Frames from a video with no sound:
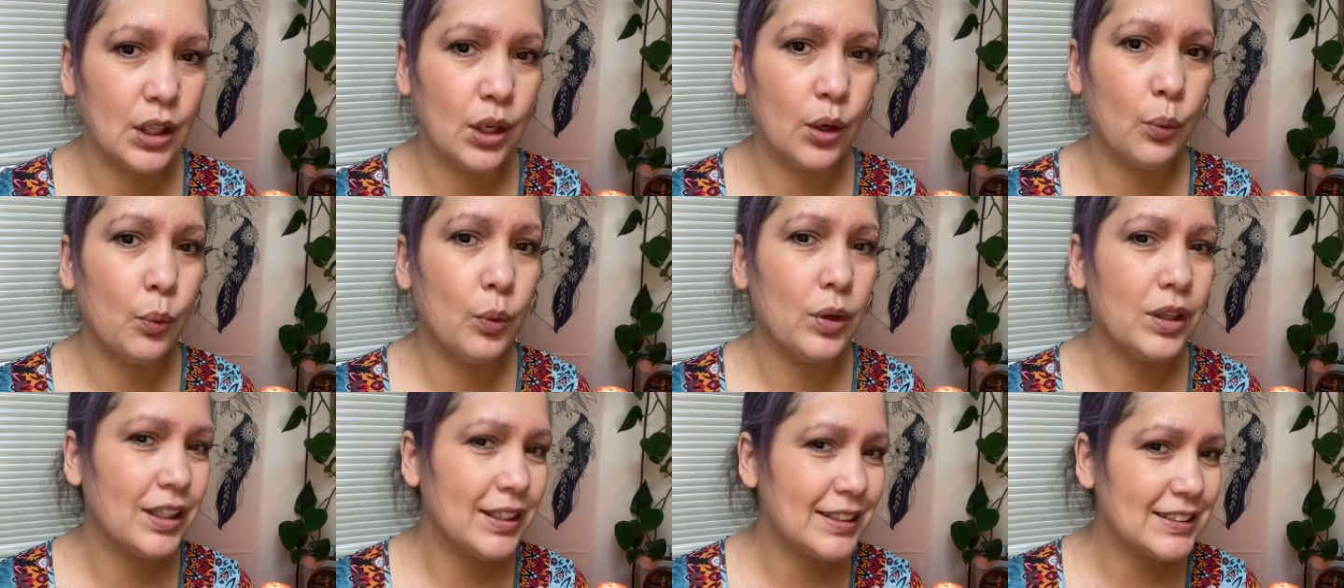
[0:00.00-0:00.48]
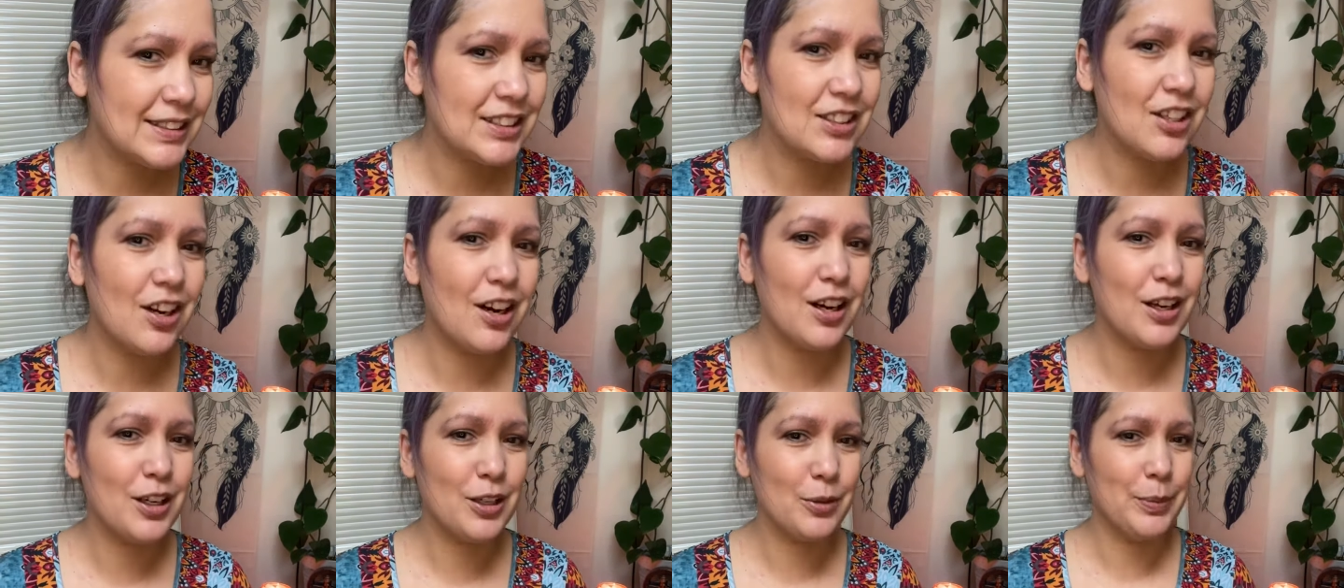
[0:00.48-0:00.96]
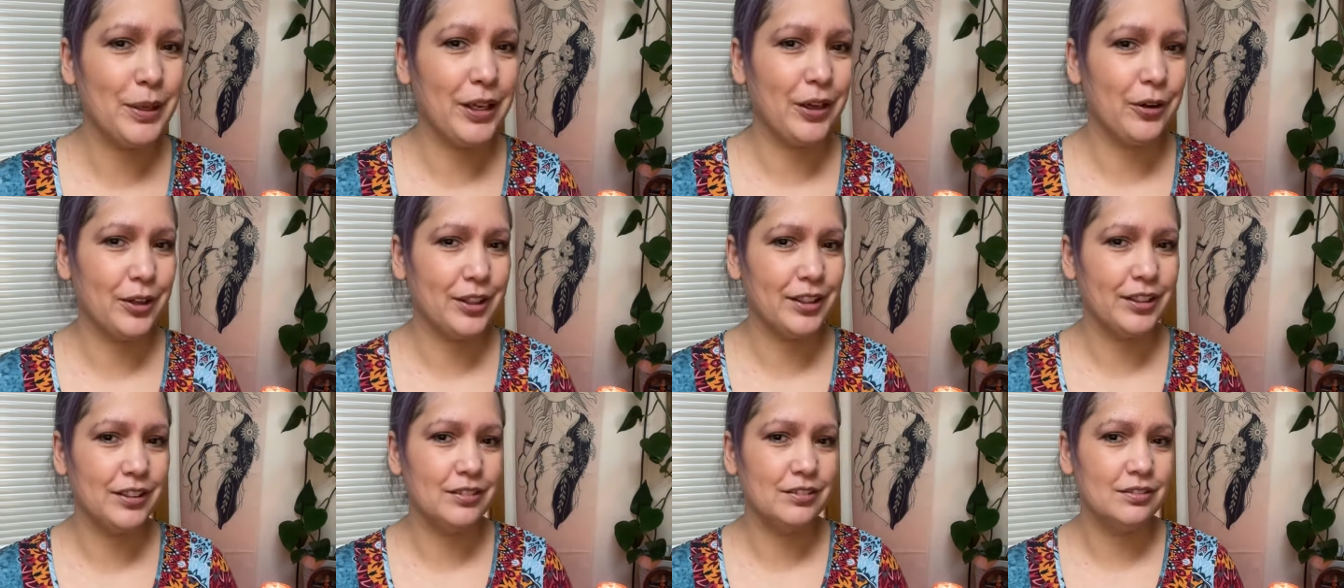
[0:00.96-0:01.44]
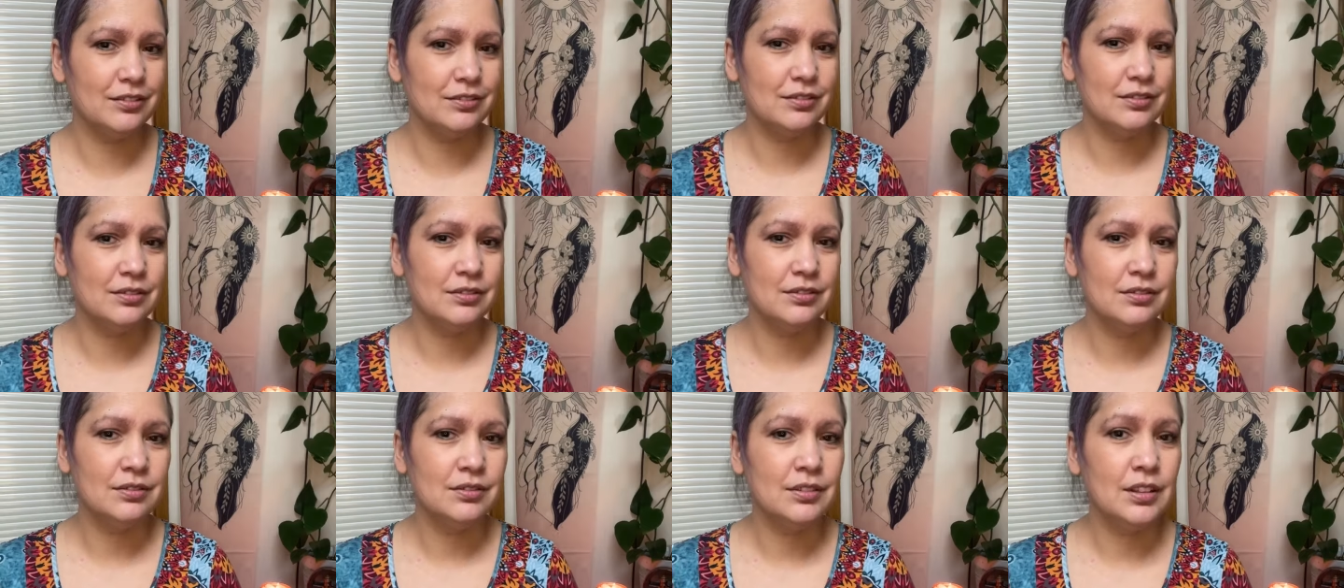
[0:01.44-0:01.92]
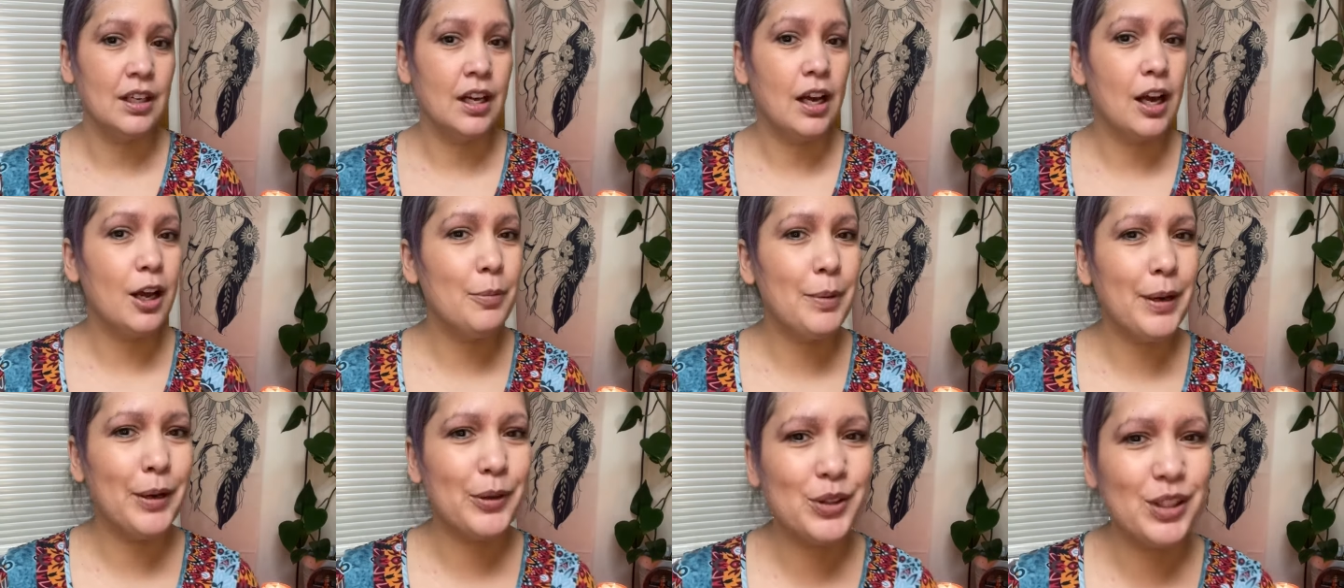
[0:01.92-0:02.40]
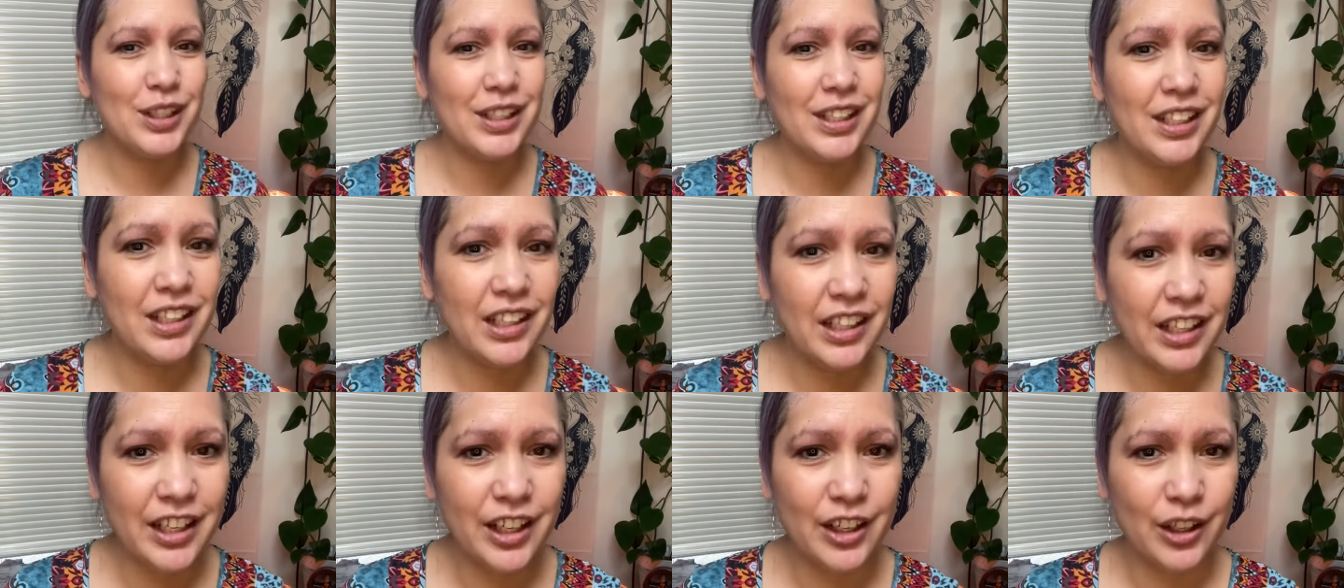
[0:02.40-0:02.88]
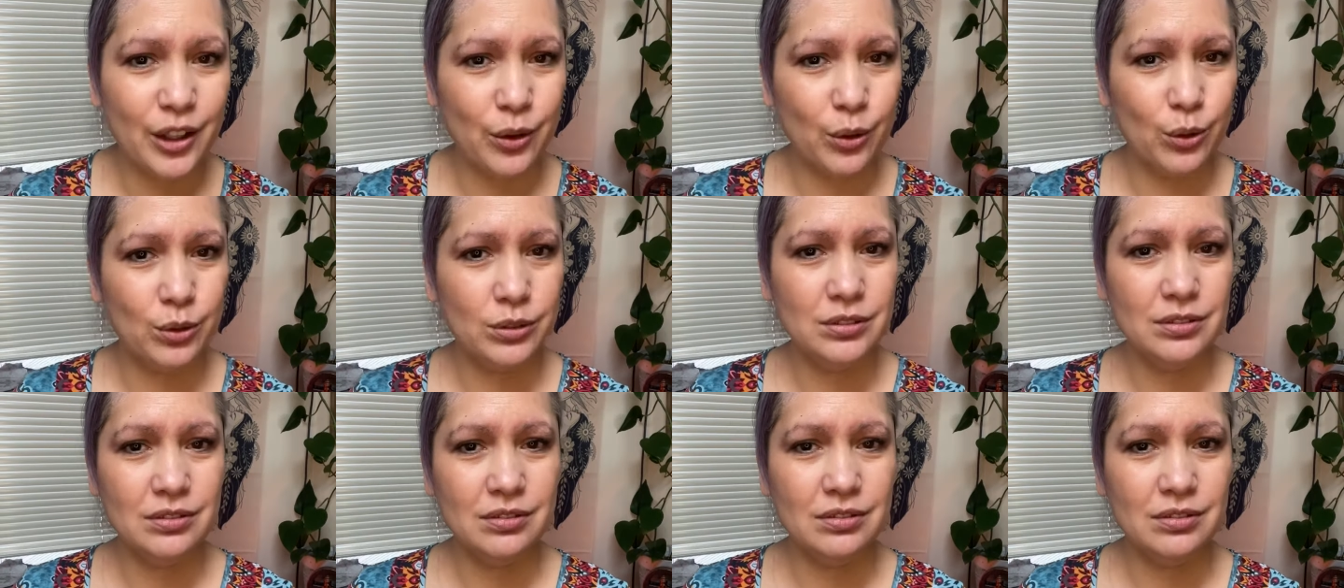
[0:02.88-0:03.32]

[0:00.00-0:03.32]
Well, let's talk about it about the ego